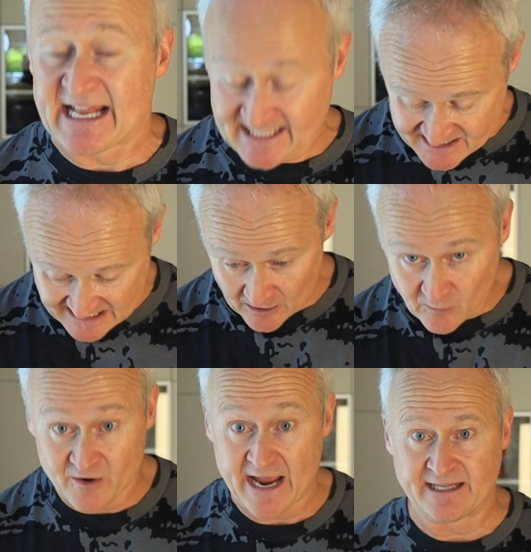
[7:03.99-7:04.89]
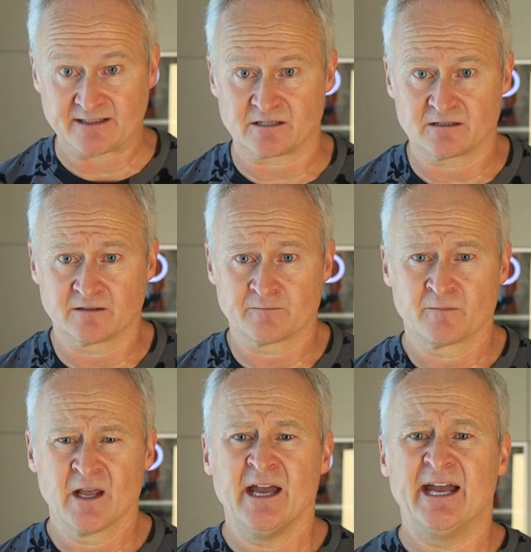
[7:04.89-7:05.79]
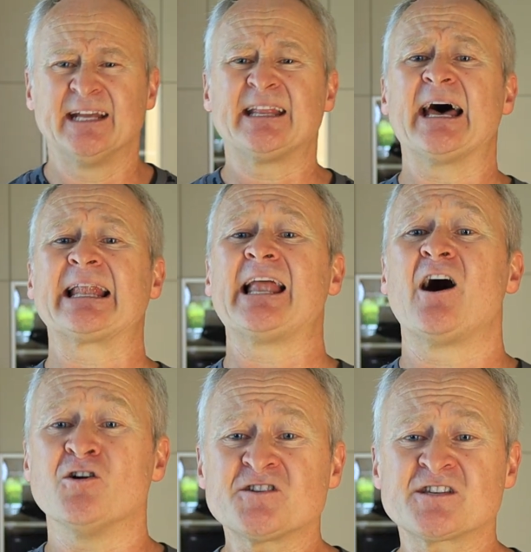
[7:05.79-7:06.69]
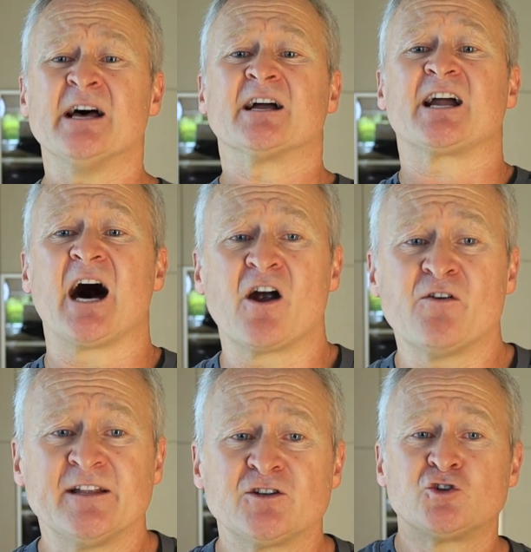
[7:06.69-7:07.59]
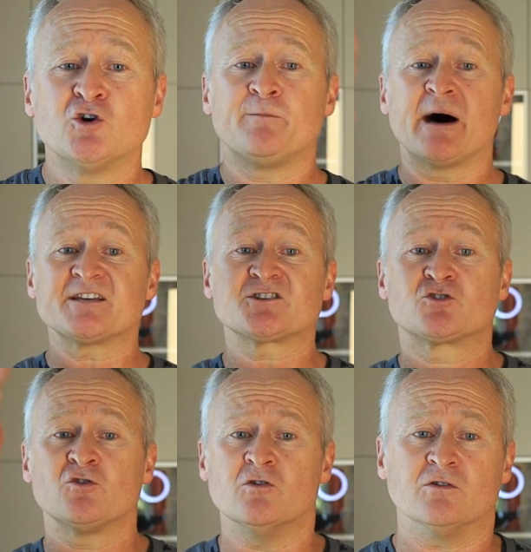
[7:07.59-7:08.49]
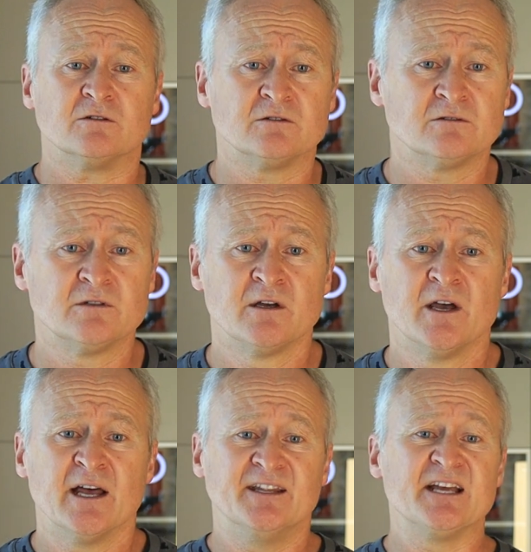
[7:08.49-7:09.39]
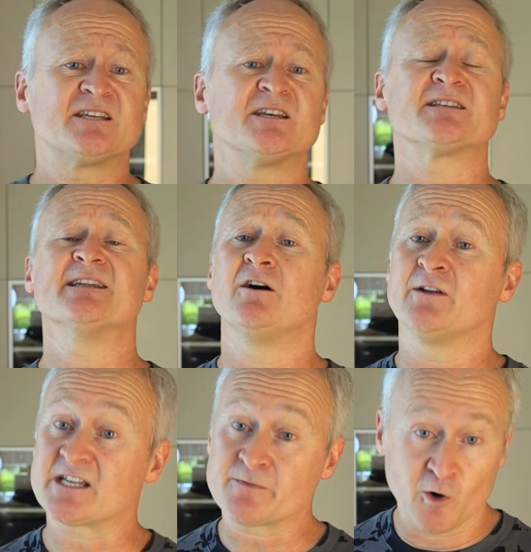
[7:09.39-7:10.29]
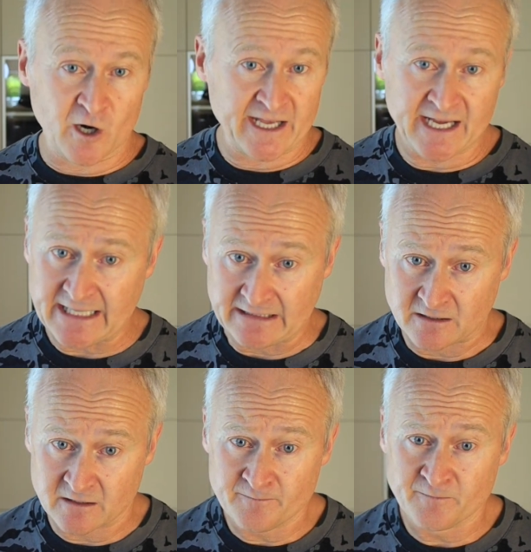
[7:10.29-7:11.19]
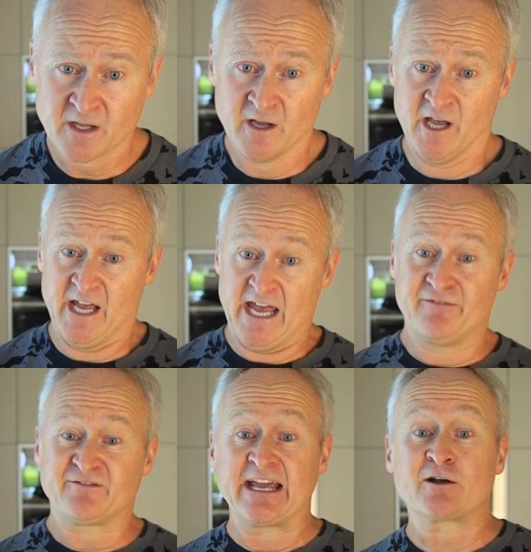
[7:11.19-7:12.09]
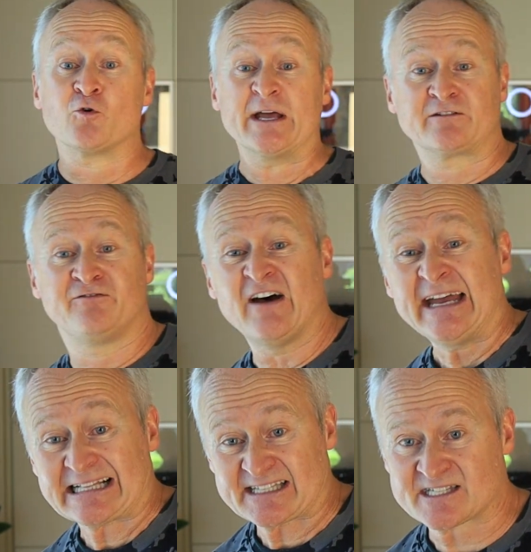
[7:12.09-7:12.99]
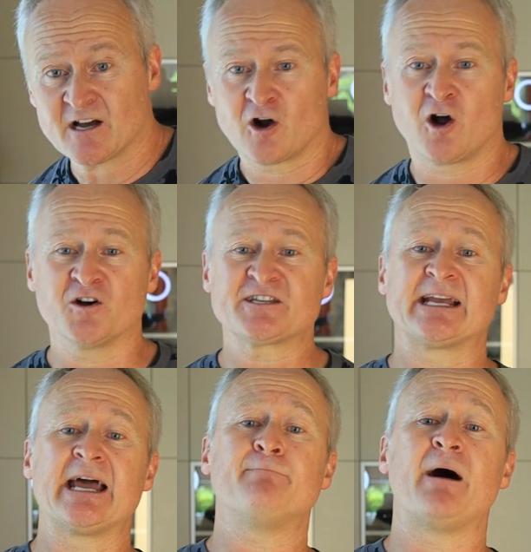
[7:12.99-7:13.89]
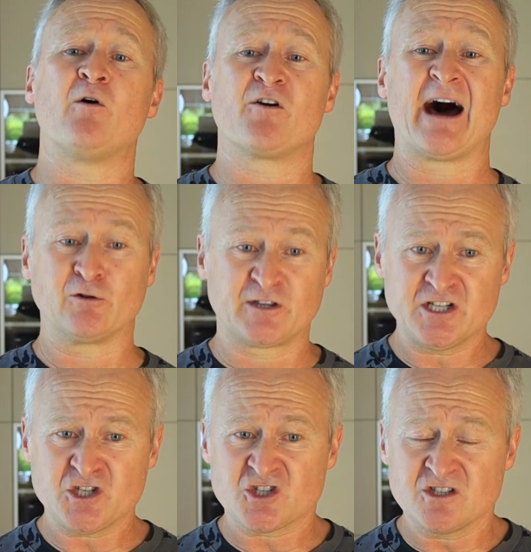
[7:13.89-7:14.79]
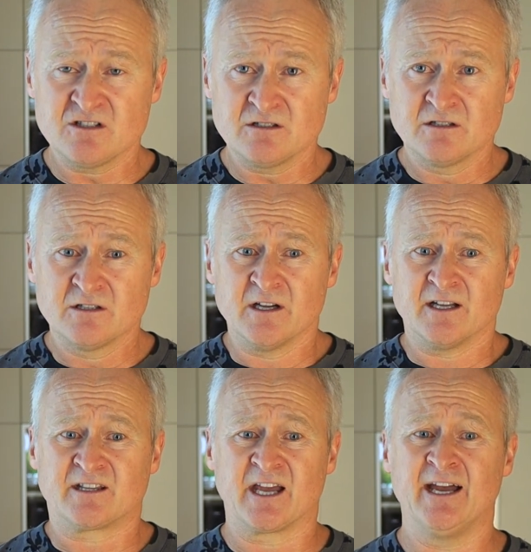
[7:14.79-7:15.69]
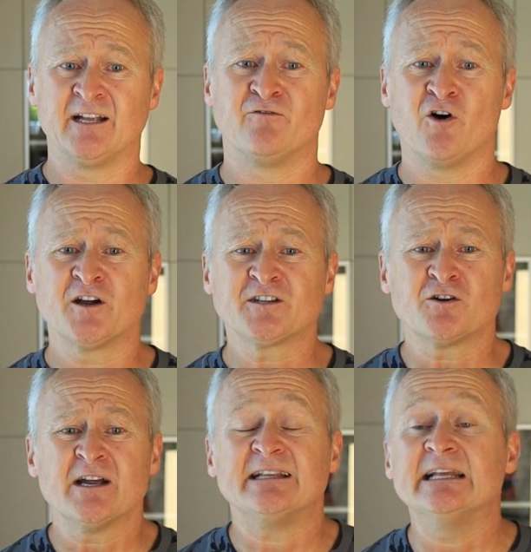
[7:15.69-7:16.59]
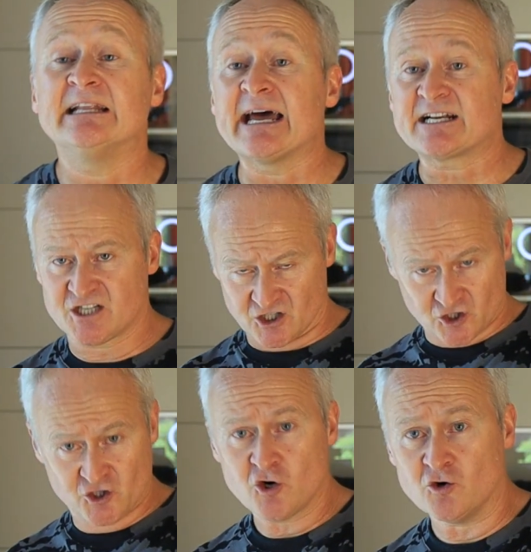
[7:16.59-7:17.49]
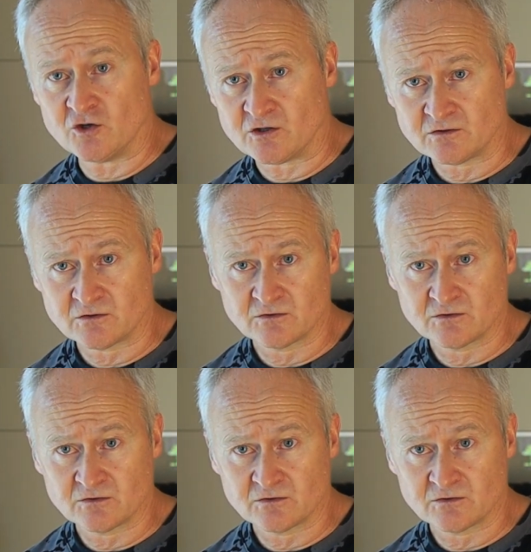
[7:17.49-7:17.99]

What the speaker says: at its lower end, it allows current to pass through. This is known as pulling in. If the grid fails, causing a power outage, the inverter detects it too.